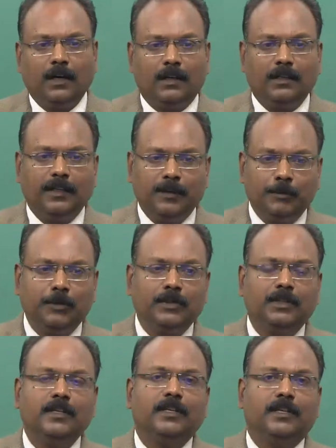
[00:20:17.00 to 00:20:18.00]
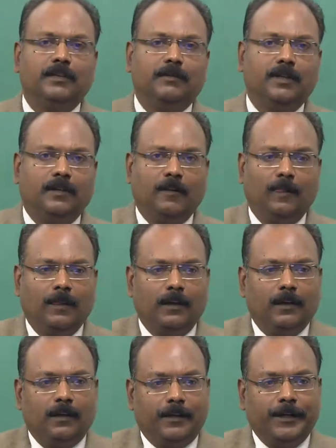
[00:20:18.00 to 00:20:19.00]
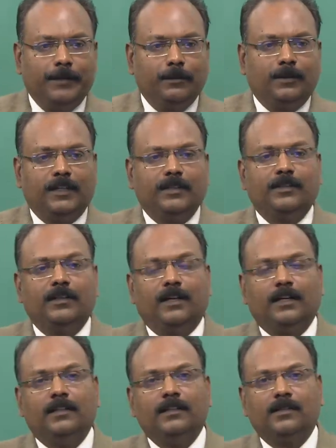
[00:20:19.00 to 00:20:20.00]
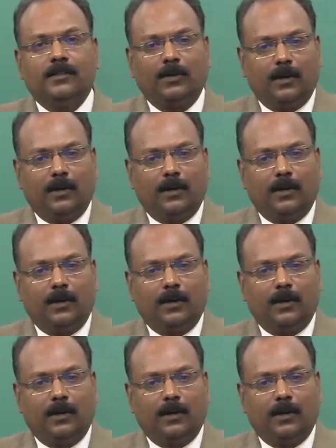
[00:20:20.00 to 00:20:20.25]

At the emotional level, try to touch others'